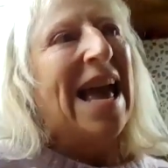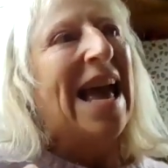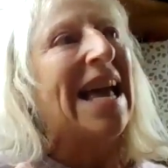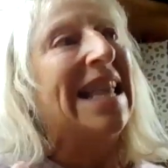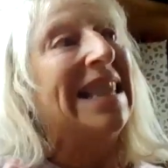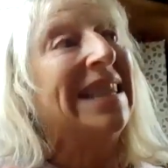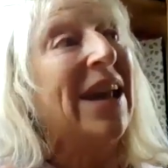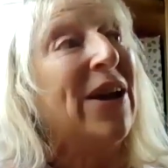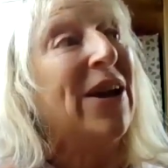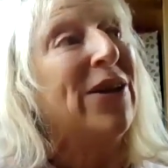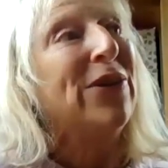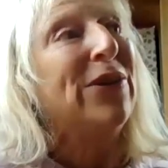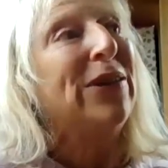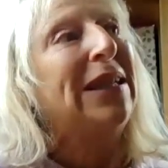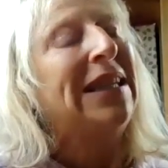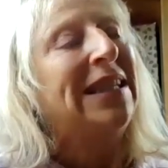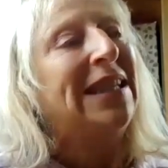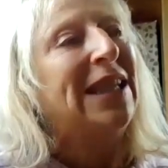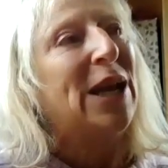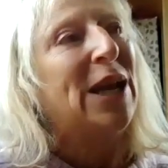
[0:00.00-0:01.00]
And not
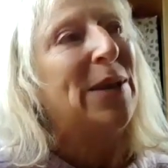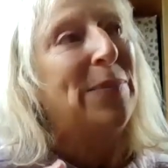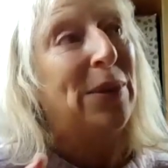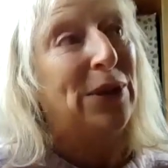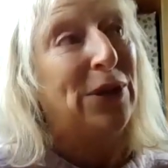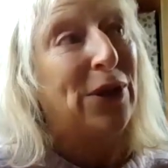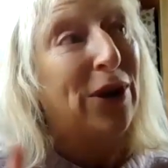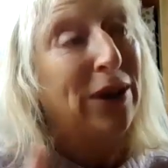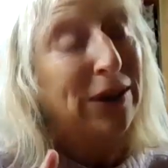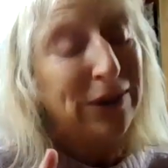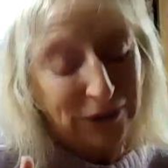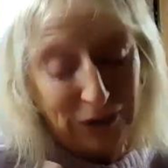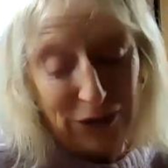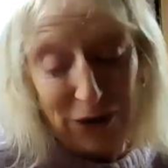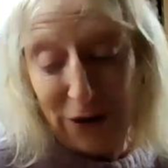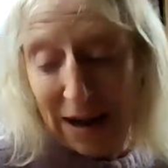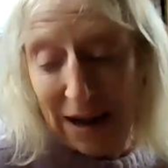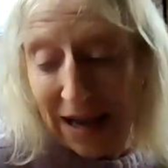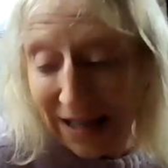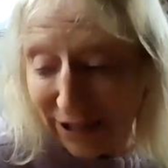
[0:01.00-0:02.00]
only that, but
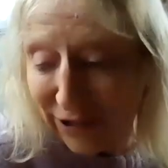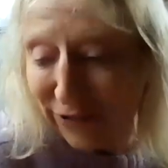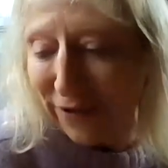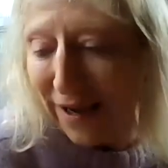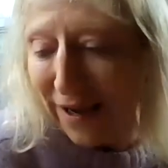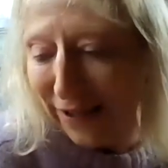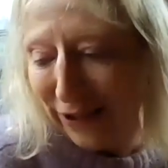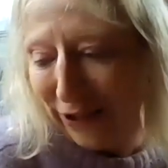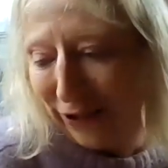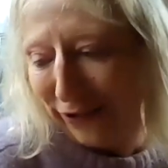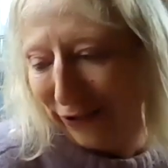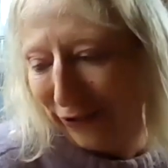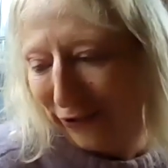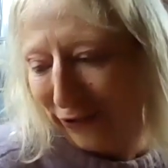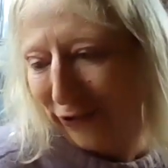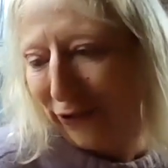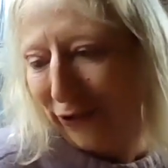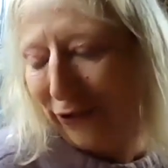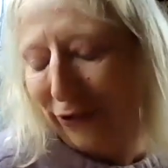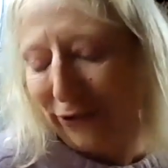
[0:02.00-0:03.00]
also I cried
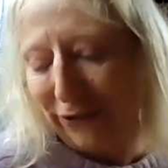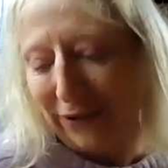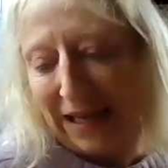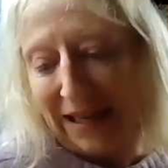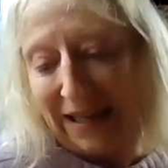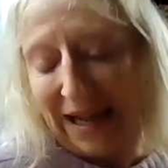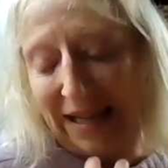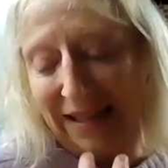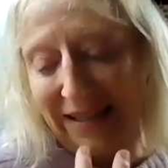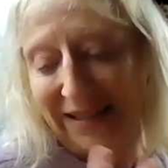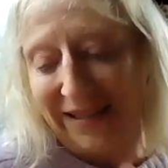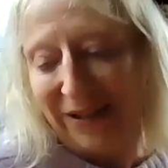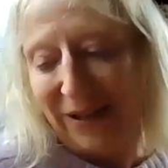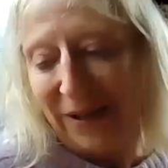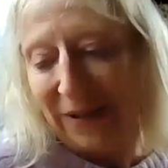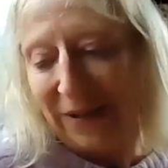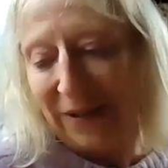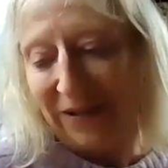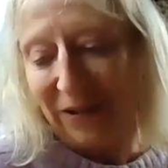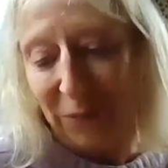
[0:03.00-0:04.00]
also at
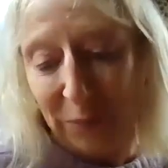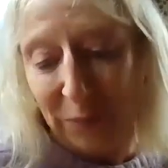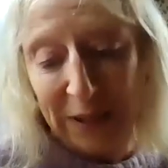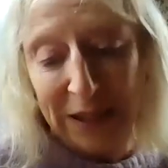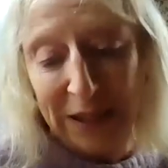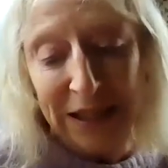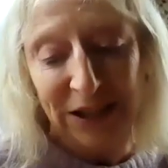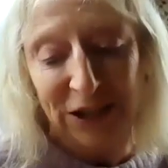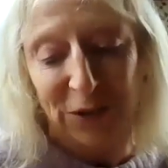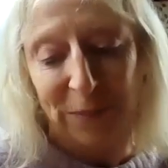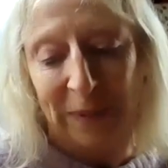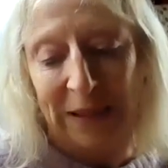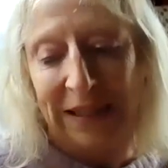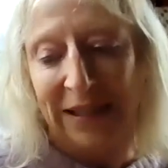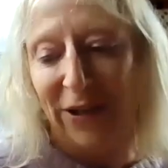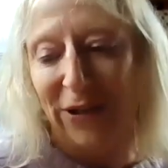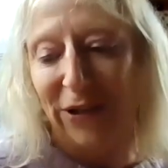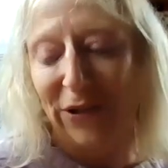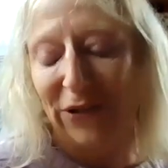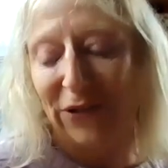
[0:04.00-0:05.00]
the speech,
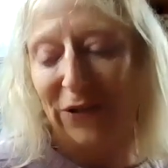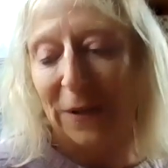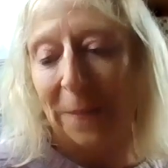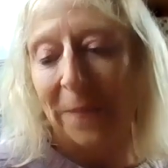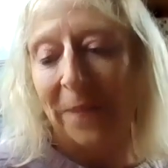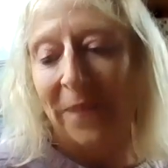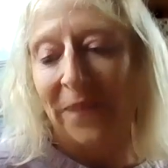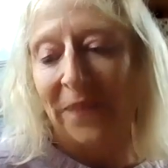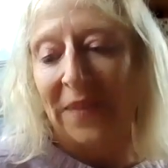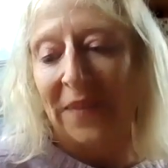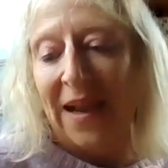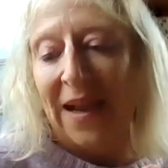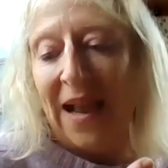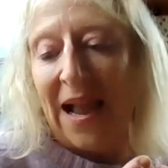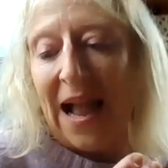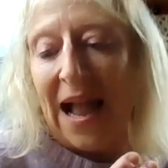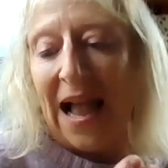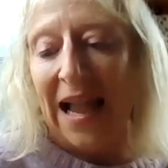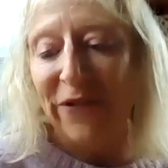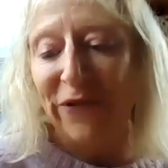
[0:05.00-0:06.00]
because
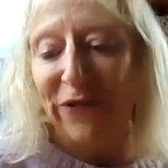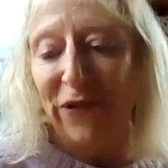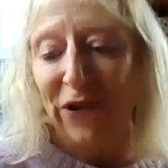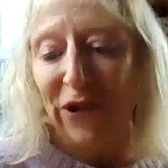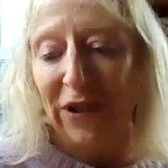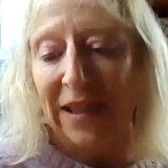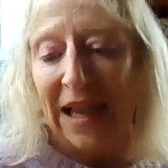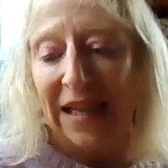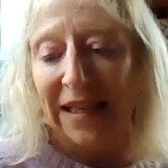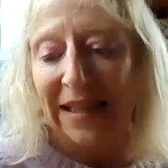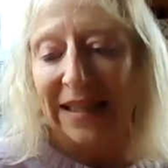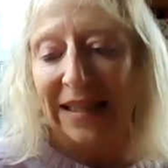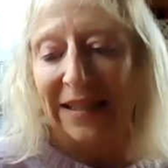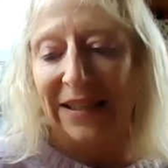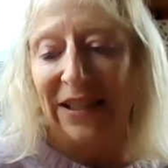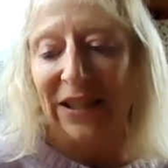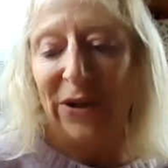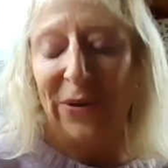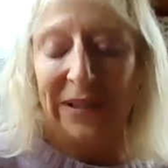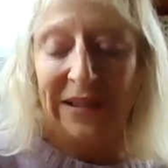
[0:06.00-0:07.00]
I thought that,
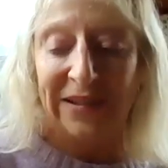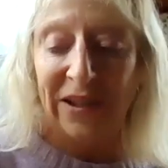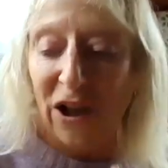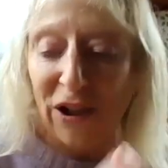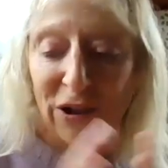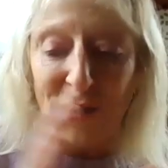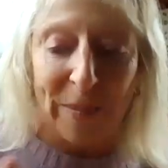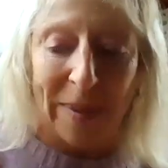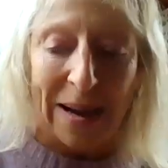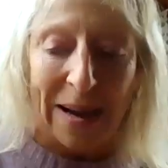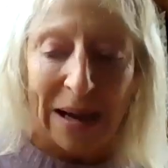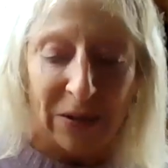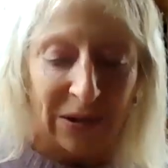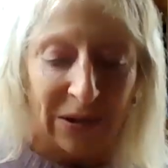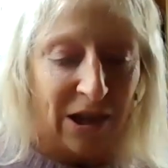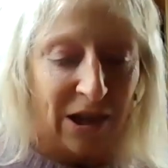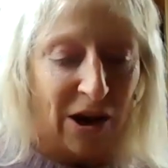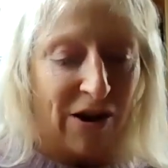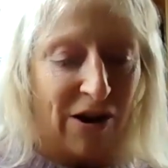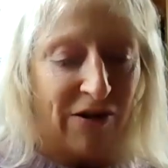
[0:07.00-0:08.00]
you know, it's all
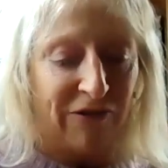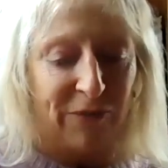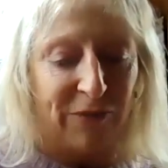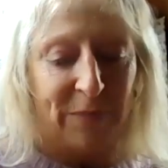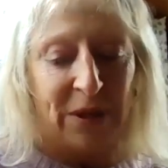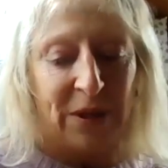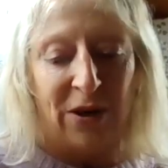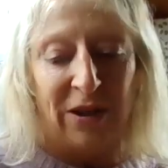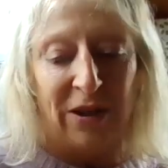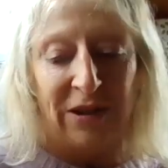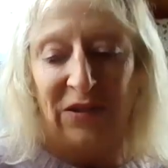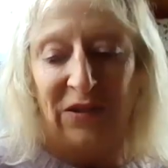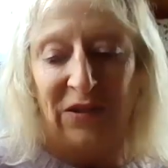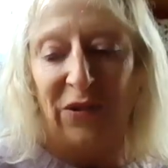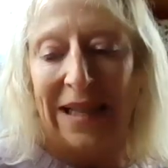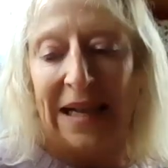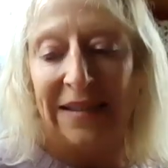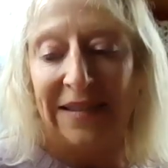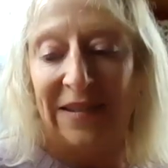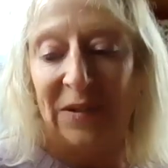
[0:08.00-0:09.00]
about love, but
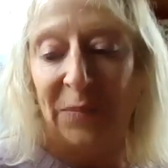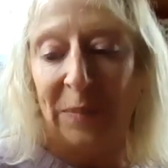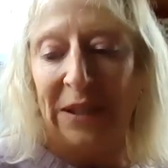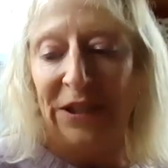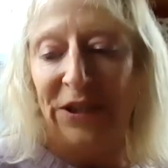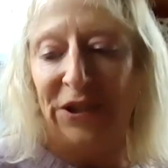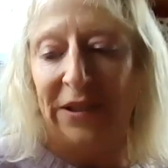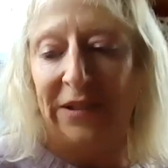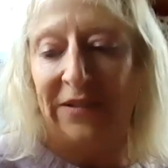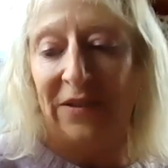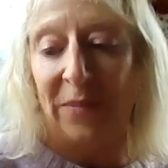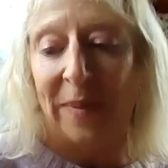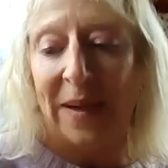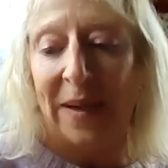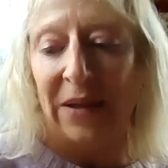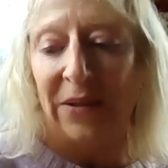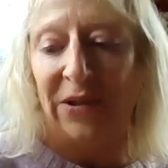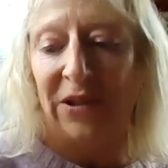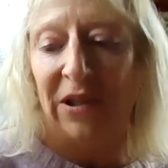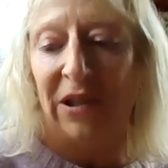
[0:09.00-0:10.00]
also that speech, it's
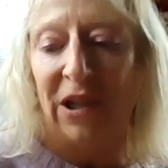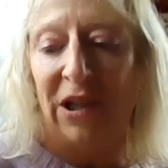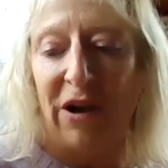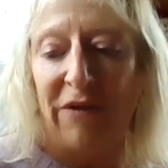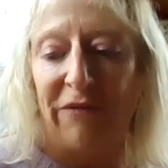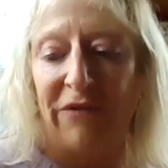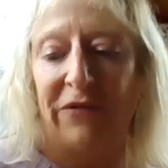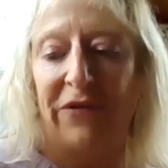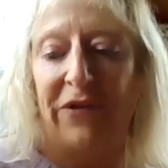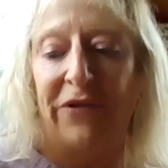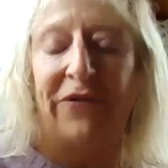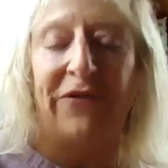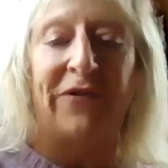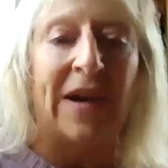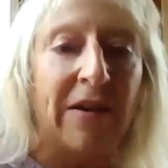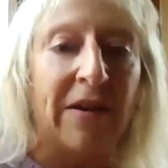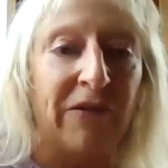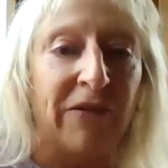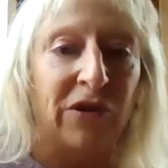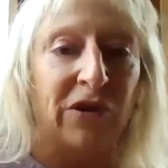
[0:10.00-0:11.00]
about the love of a
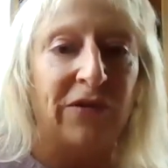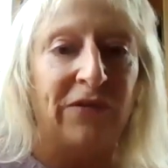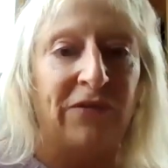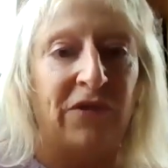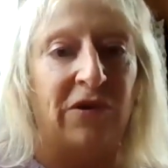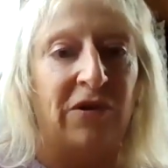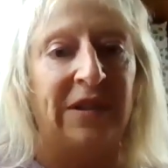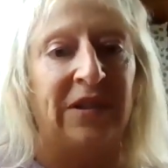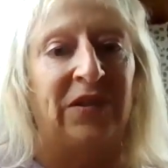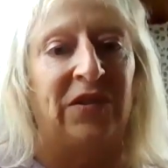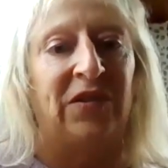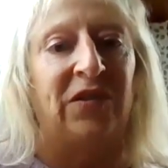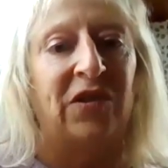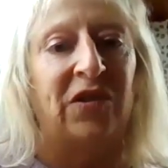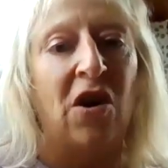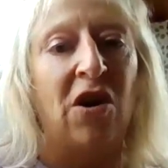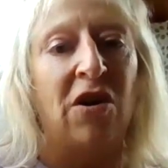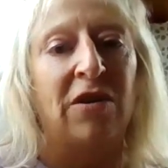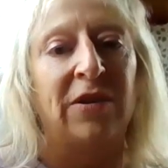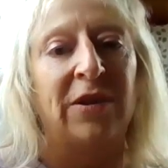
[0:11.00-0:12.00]
father for his
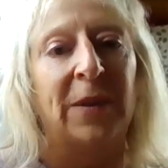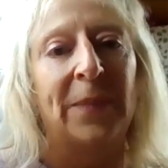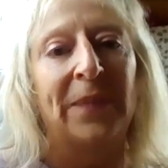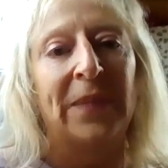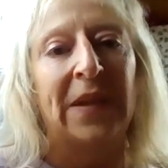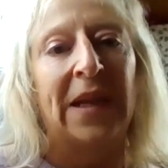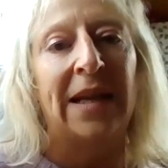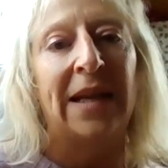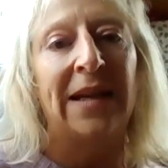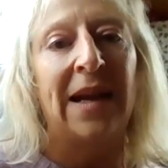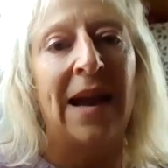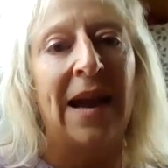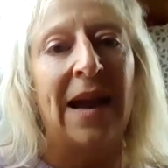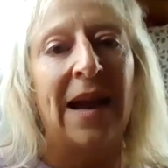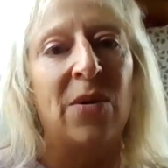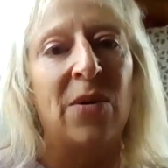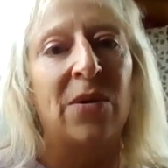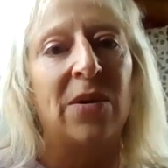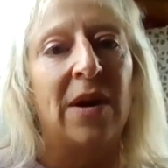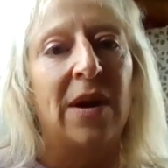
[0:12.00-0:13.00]
son, and
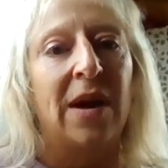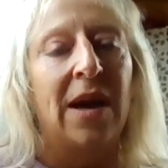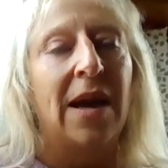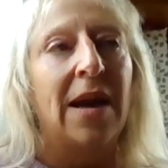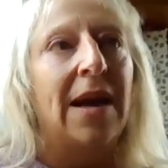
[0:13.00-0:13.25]
how